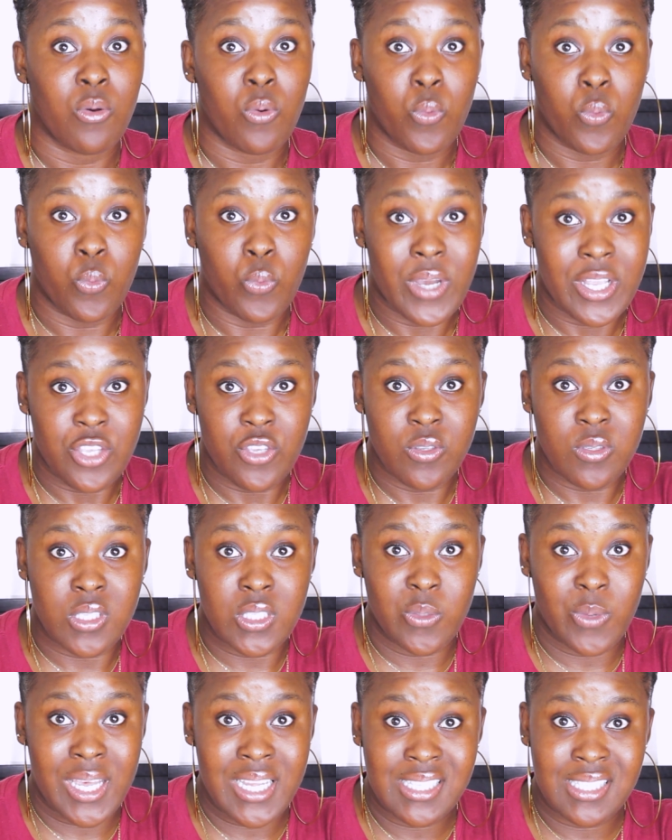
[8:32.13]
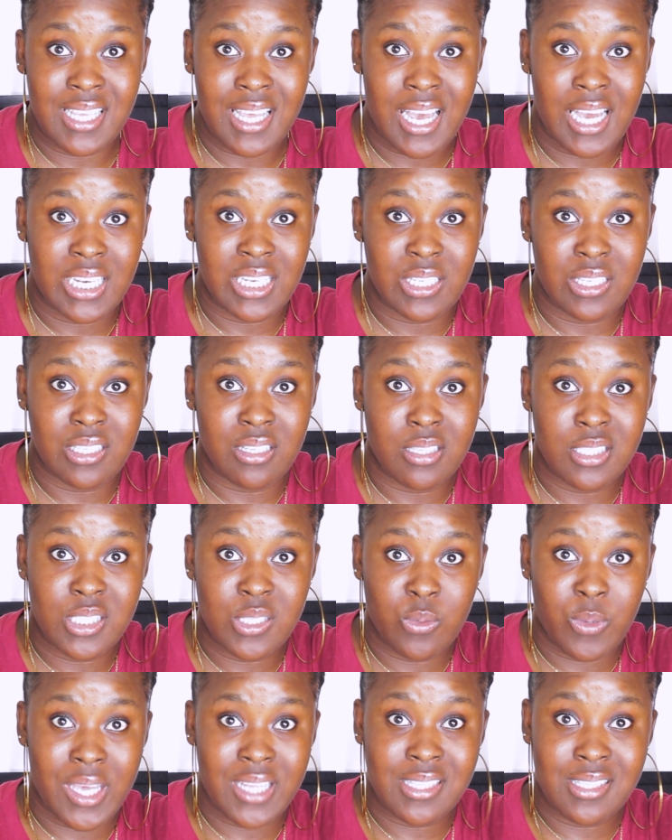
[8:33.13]
when you sweat and the
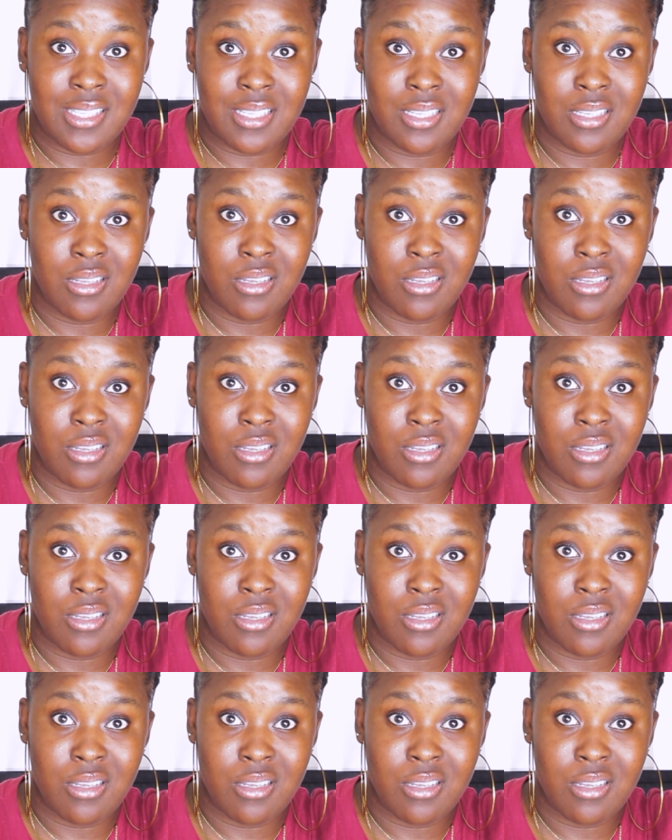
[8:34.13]
sweat